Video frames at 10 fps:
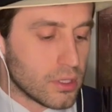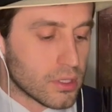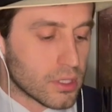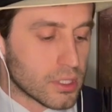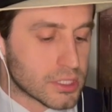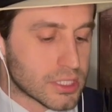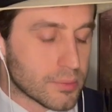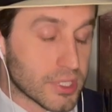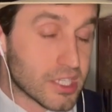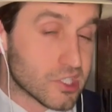because
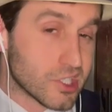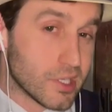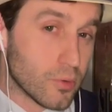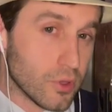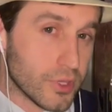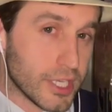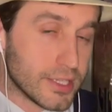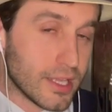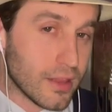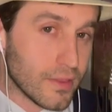I'm guessing it will
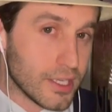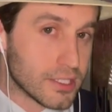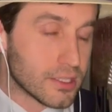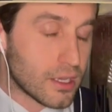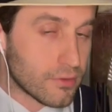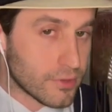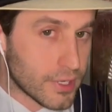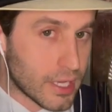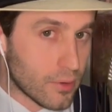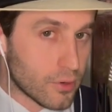need at least half an
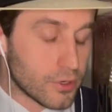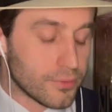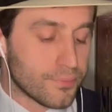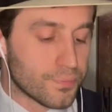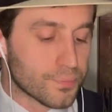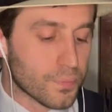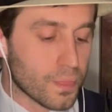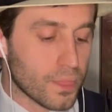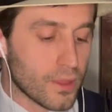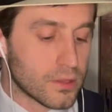hour
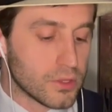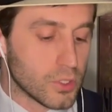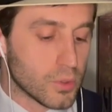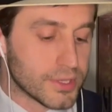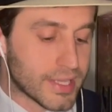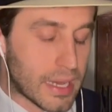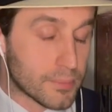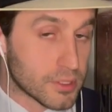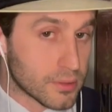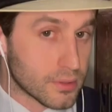to
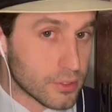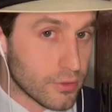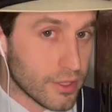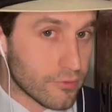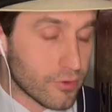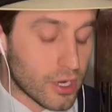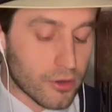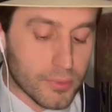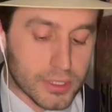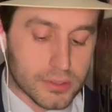adapt to the
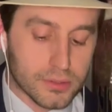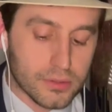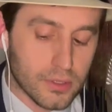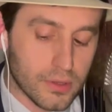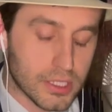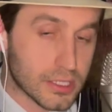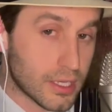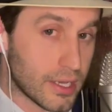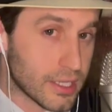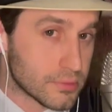environment. This
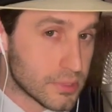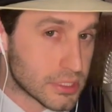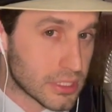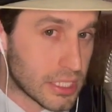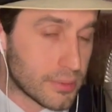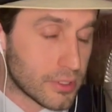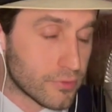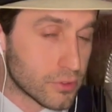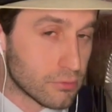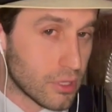guy has been sleeping
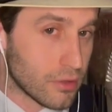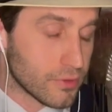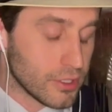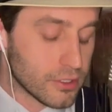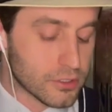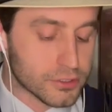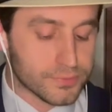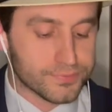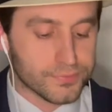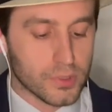for 12 years,
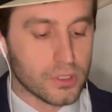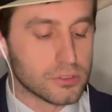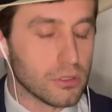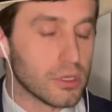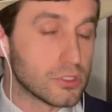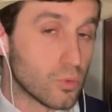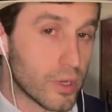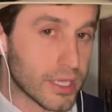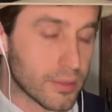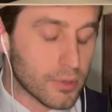so let's
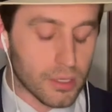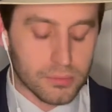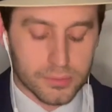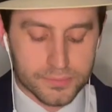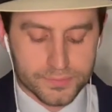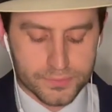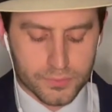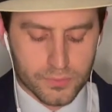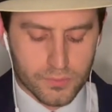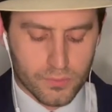wake him up
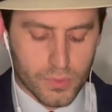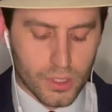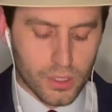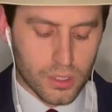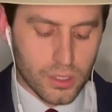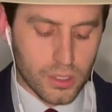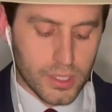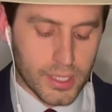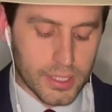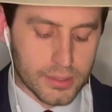
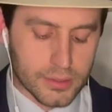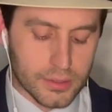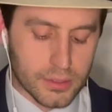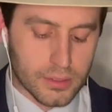and